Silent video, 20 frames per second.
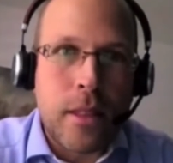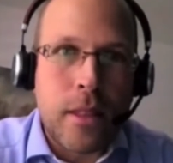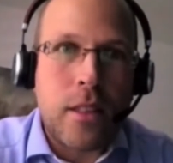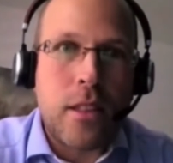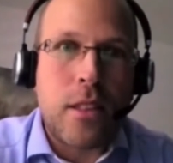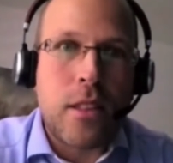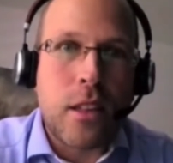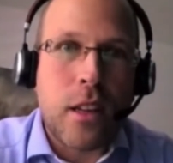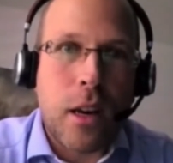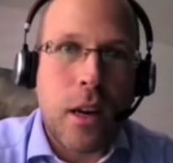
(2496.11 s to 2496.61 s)

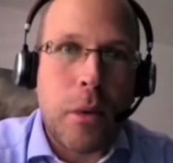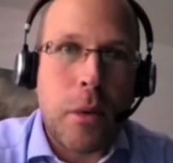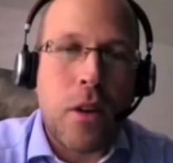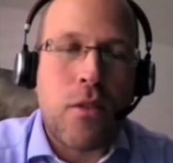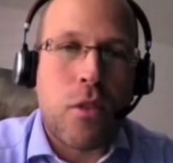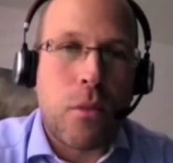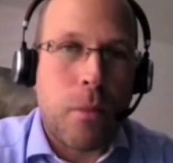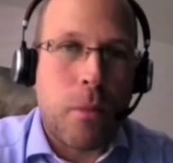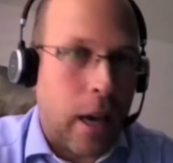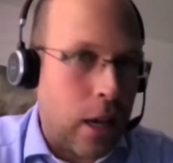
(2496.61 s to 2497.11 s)
This is coming
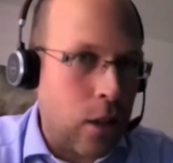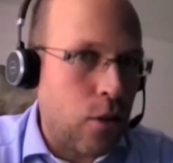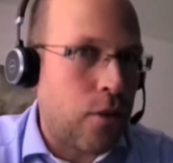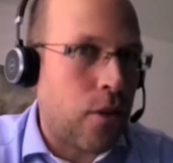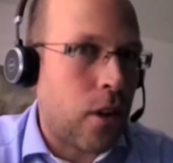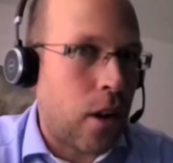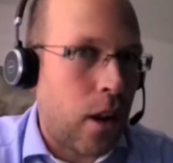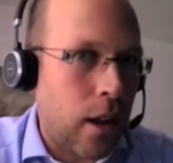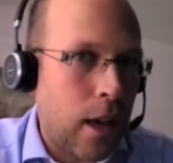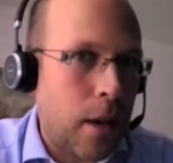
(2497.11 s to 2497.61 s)
from head
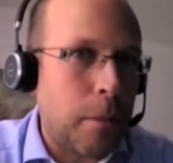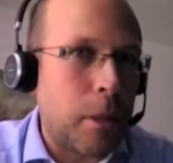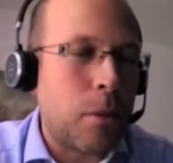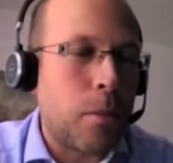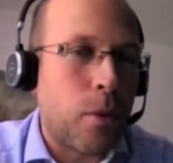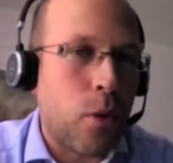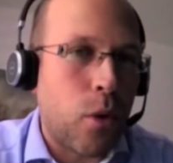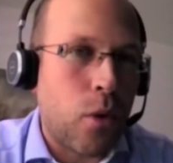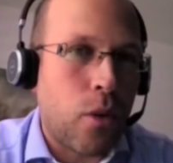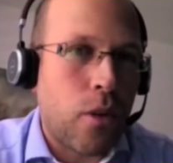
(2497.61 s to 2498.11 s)
of
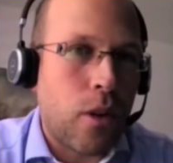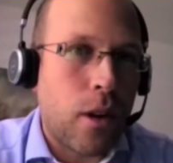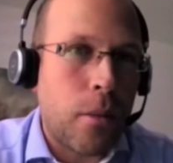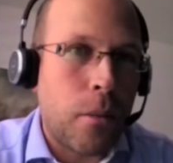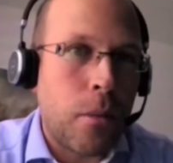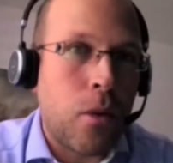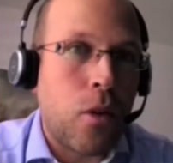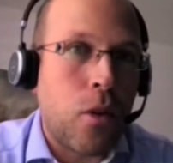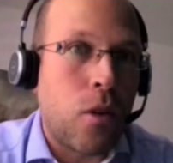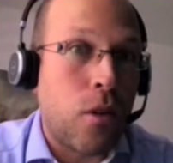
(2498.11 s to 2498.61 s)
climate
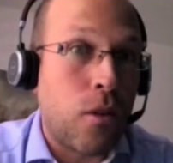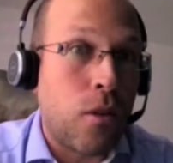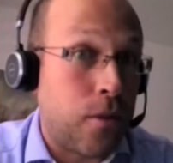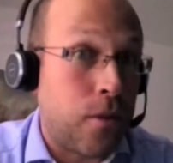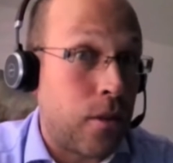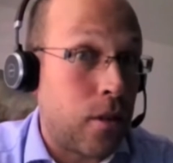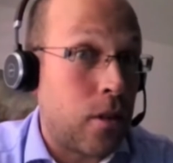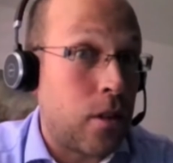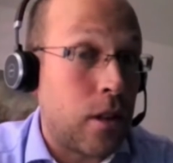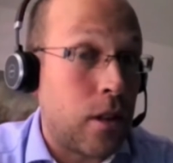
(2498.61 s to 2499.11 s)
program
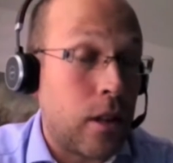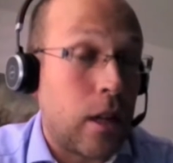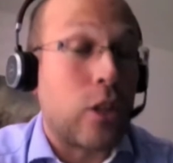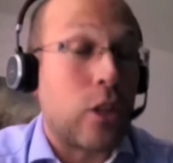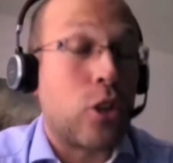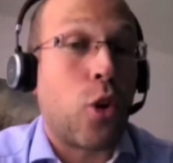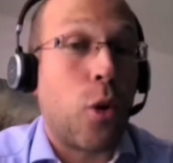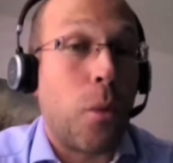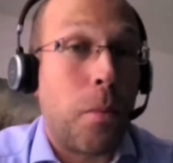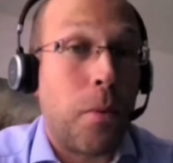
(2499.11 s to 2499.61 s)
of
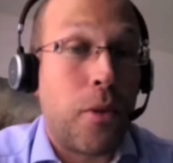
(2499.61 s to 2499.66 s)
a